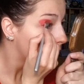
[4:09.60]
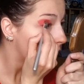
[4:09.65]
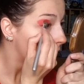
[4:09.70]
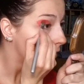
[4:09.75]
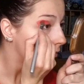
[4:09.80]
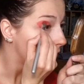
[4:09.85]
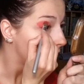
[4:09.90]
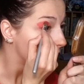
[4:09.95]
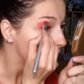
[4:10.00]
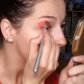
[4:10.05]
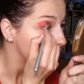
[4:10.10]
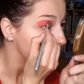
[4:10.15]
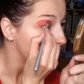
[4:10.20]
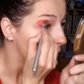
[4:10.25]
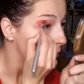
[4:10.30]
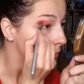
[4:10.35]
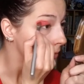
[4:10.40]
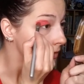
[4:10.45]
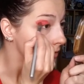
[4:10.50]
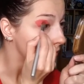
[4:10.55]
color at the
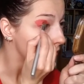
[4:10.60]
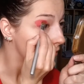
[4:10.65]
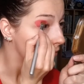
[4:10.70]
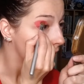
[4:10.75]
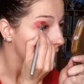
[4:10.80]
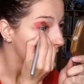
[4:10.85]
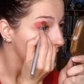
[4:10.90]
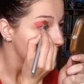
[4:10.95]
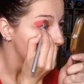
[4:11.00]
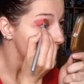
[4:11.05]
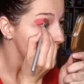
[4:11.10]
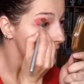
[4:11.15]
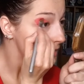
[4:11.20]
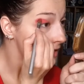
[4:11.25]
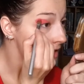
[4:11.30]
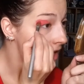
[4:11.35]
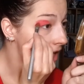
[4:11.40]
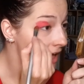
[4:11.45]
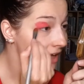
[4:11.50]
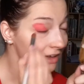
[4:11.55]
moment so
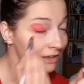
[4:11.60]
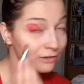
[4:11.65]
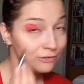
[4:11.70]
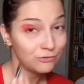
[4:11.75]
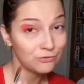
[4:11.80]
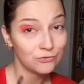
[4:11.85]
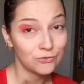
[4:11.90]
yay